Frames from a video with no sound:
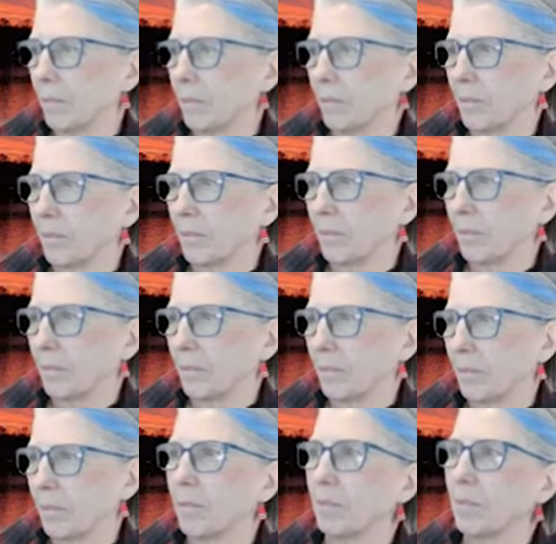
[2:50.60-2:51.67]

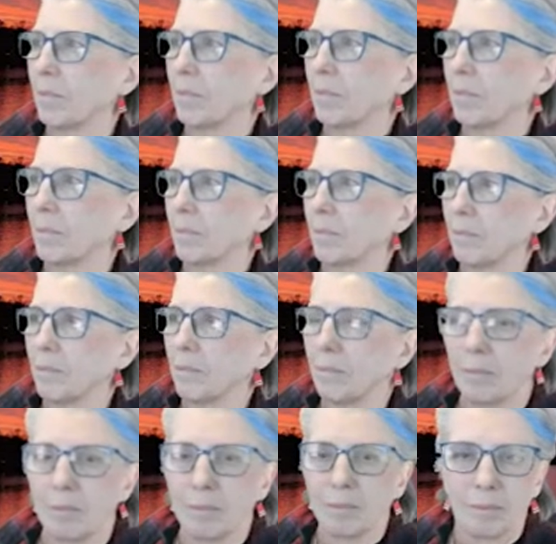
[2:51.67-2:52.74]

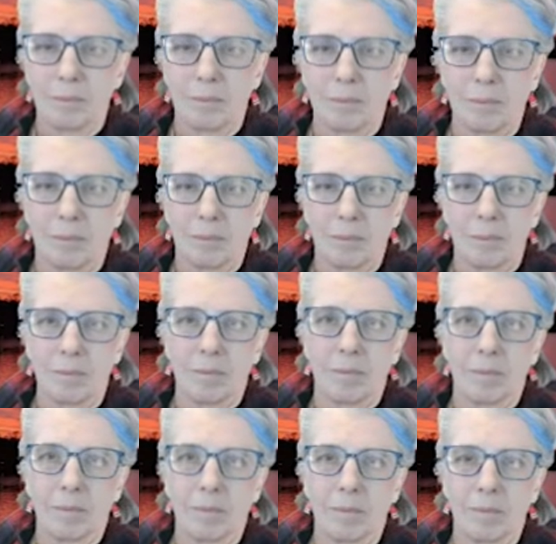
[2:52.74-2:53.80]

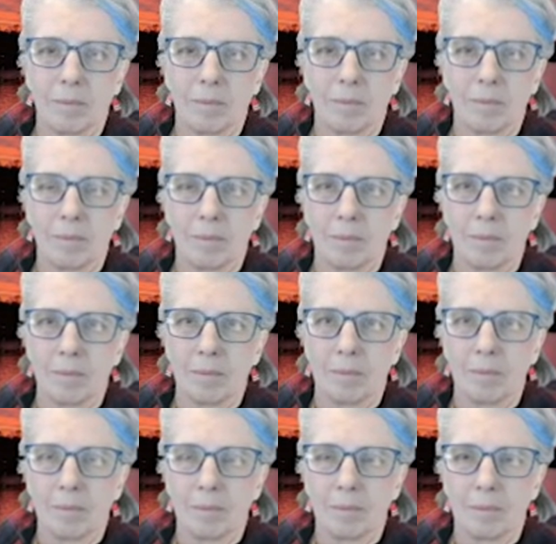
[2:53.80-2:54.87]

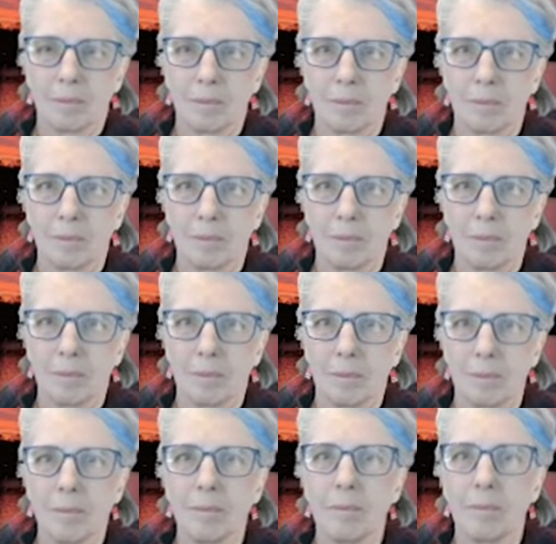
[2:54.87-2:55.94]

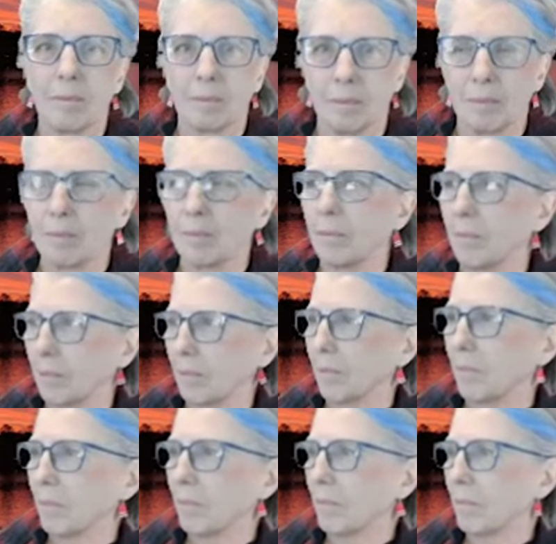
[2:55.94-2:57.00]

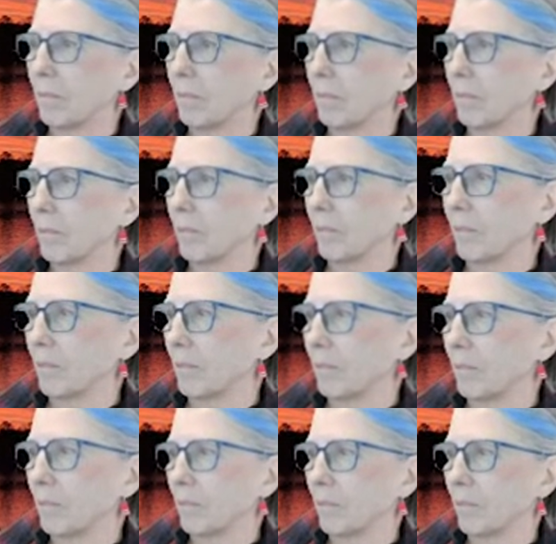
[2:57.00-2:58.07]

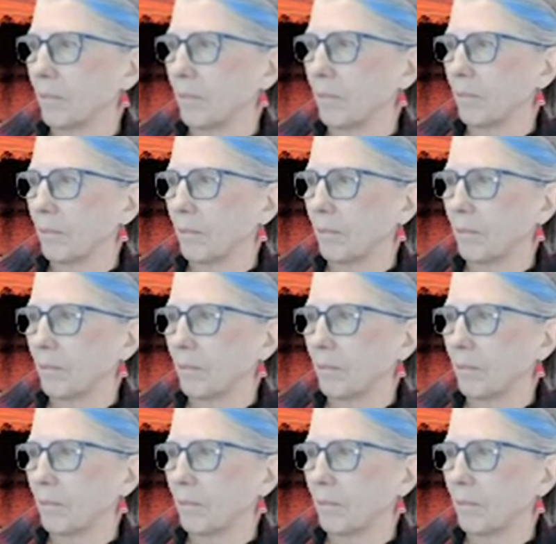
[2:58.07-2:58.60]
(not speaking)